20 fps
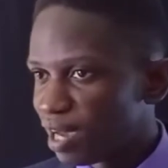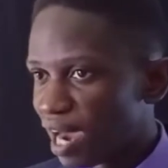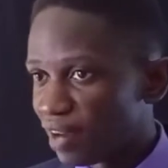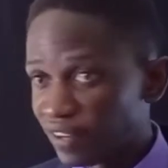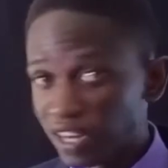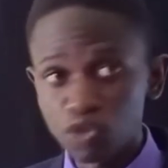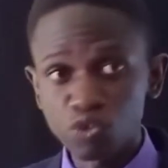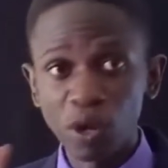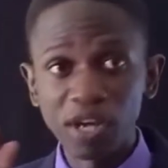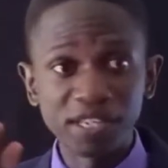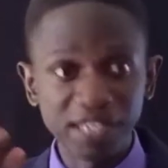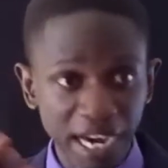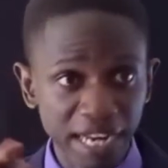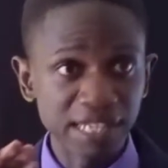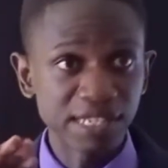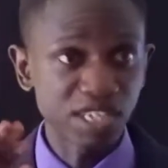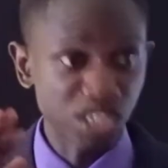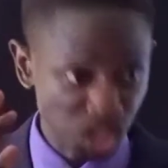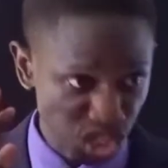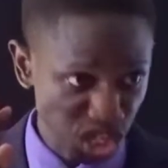And that's why it
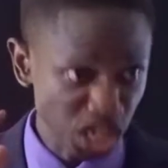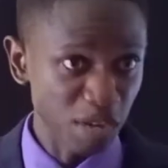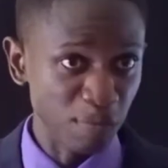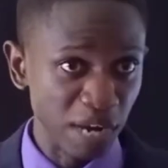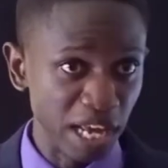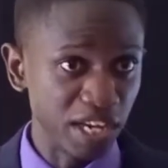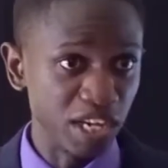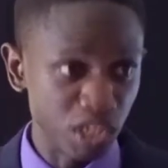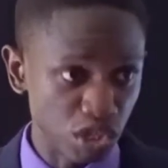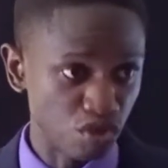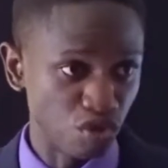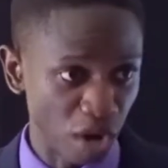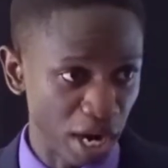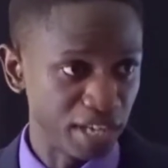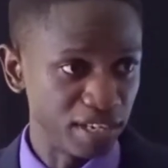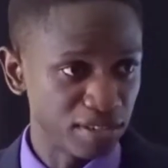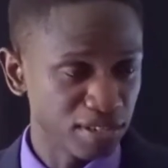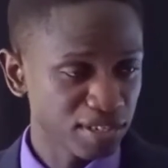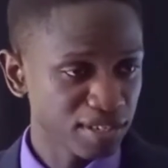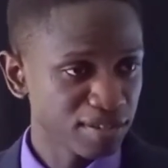can seem like it is
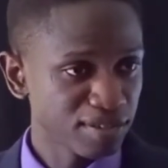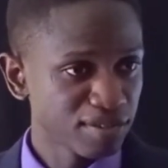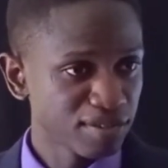right.